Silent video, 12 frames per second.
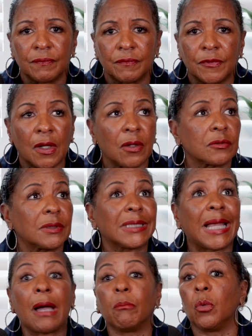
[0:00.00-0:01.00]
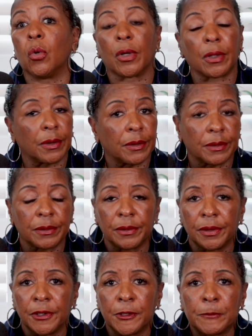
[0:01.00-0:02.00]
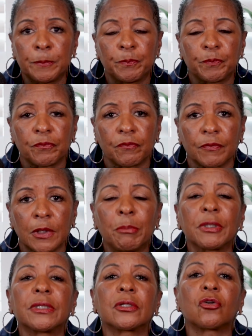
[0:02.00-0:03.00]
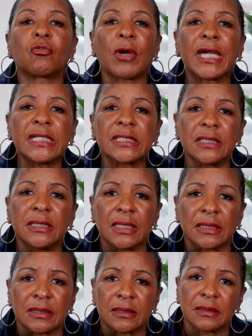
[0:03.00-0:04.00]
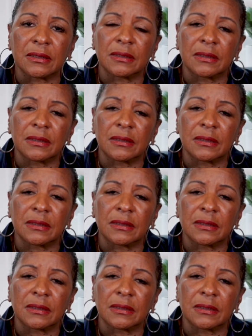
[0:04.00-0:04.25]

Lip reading: There's a lot more. But the craziness,